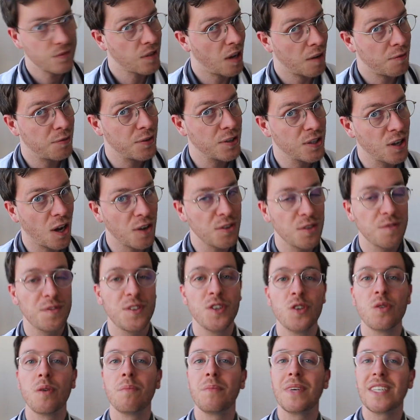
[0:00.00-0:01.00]
Now for those of
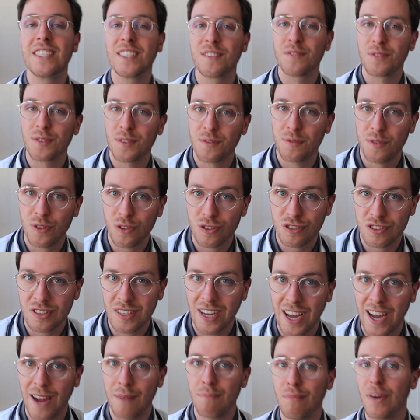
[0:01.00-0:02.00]
you I'm meeting for the first
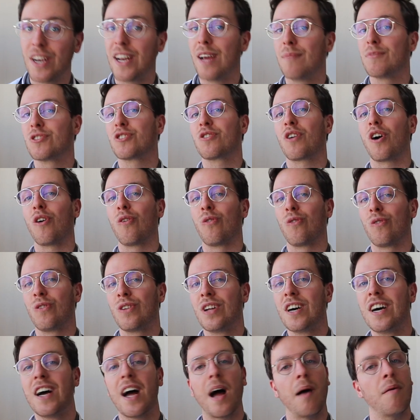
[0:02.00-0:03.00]
time, my name is
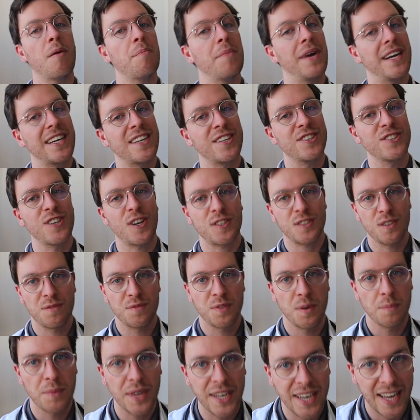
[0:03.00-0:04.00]
Raoul, I'm a medical doctor
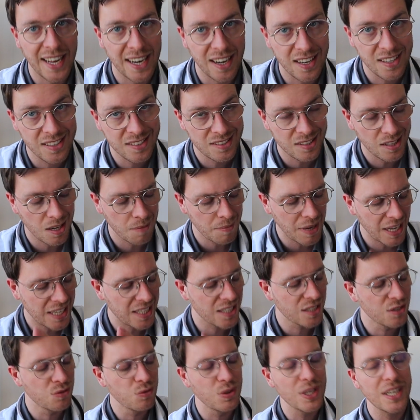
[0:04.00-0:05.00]
from the Netherlands and I'm
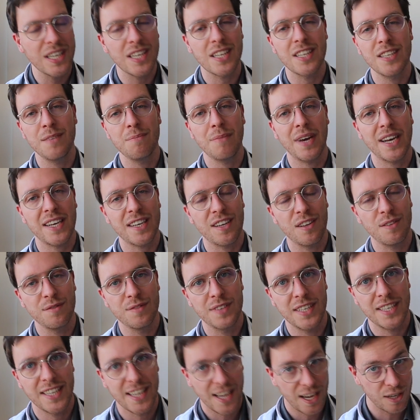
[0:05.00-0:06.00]
making weekly medical
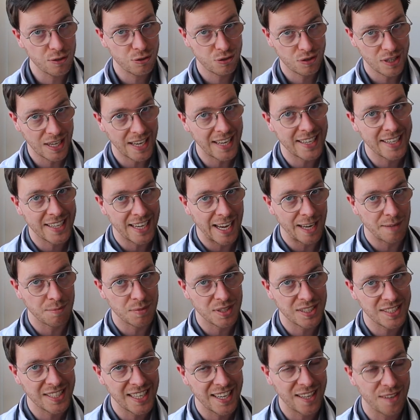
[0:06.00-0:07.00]
videos to educate
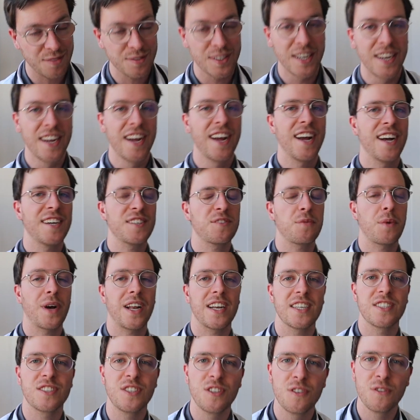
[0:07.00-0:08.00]
myself as
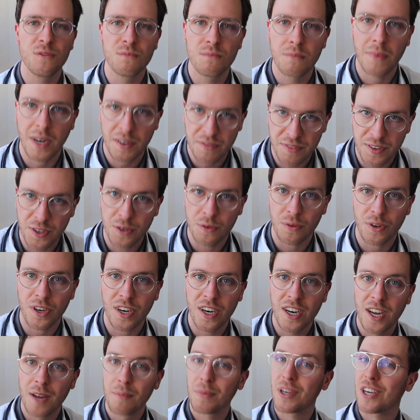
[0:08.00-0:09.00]
well as you, my viewer.
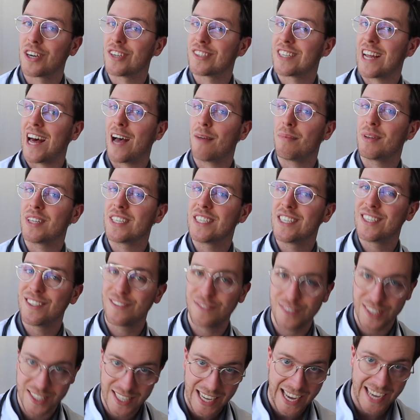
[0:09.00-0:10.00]
Because I
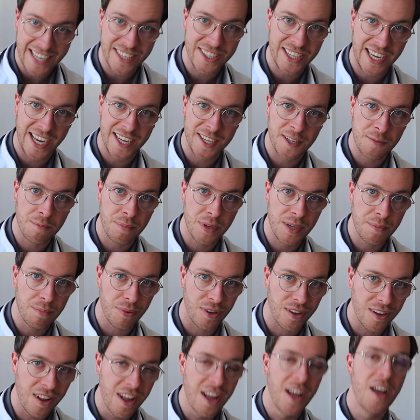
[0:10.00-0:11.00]
believe that educated
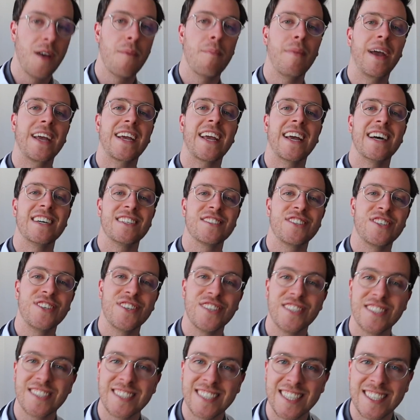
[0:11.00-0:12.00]
people make healthier
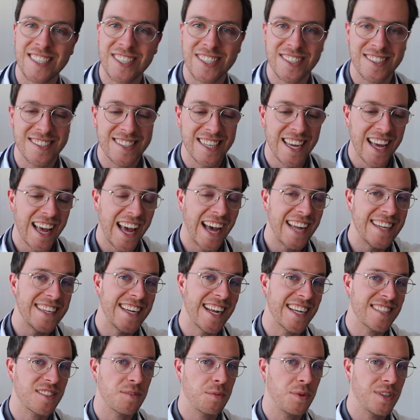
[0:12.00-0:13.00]
decisions and
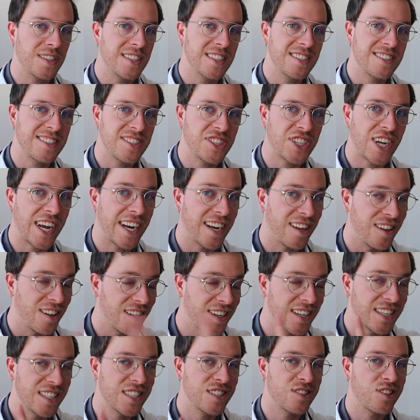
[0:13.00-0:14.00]
that's what this channel
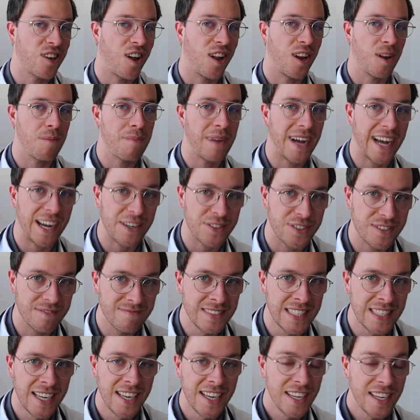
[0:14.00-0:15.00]
is all about.
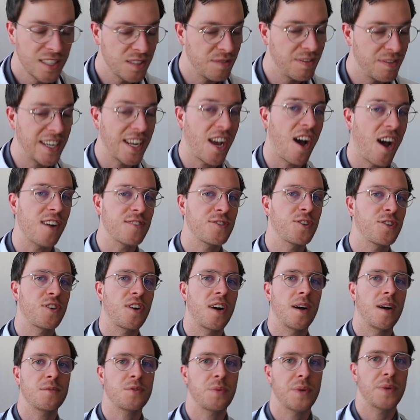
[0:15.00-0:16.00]
This video also
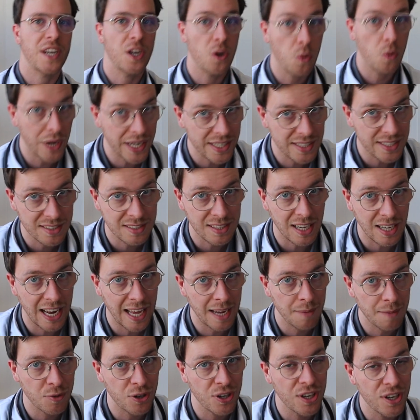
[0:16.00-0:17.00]
comes with a quick
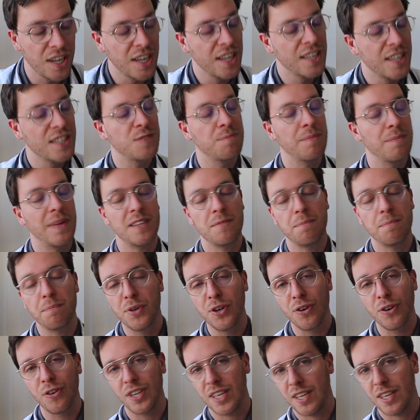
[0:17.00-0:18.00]
disclaimer. This meant
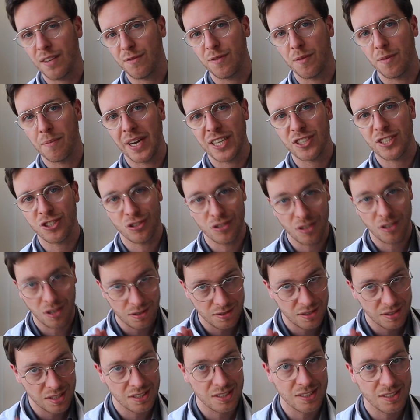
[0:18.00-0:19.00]
purely informational,
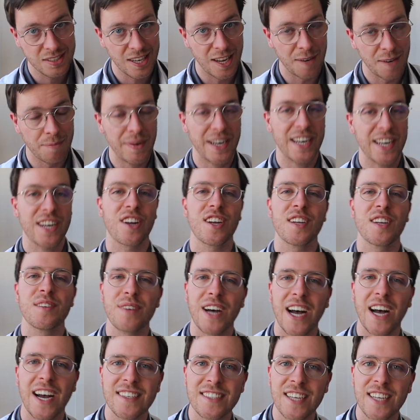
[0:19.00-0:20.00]
this is not medical
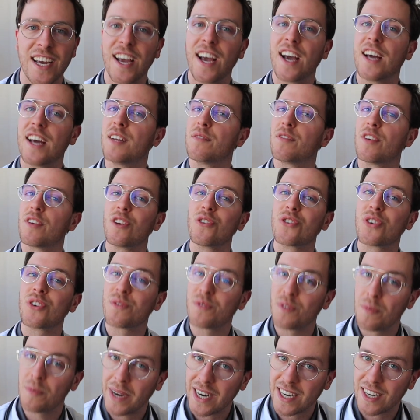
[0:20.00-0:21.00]
advice and if you're looking
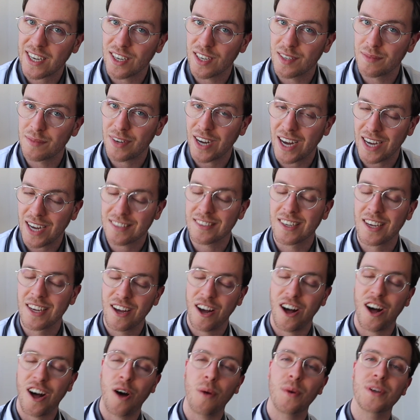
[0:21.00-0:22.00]
for medical advice,
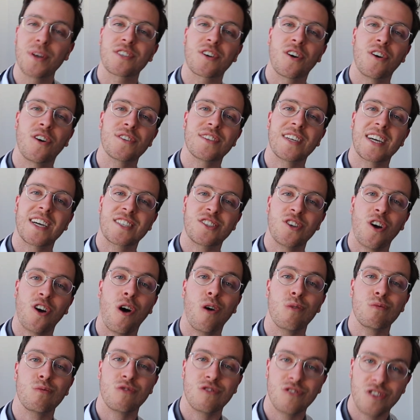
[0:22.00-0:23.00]
always contact your
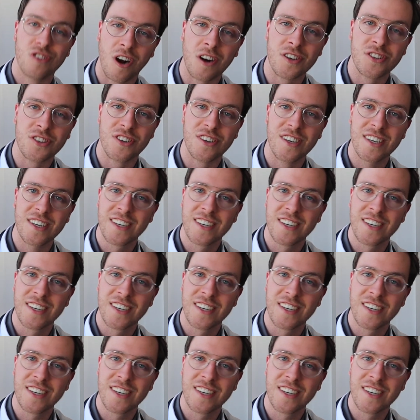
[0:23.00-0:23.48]
own doctor.